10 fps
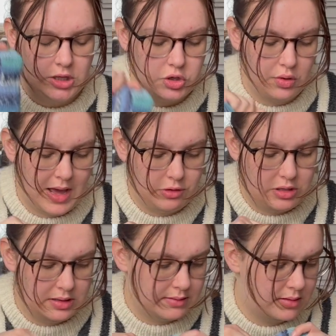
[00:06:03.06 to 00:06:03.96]
sure how
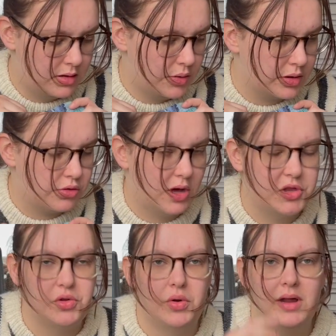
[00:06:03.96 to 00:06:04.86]
she does the toe
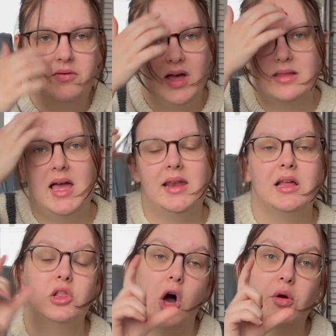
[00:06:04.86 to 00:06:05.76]
construction or if that's any
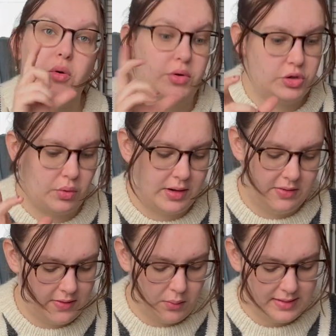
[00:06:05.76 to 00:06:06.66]
longer or shorter
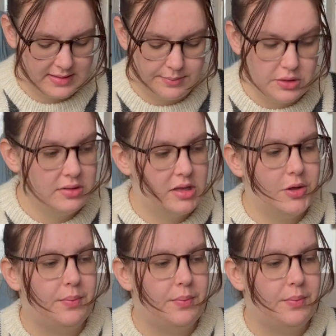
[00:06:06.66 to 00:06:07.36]
than the ones I'm used to,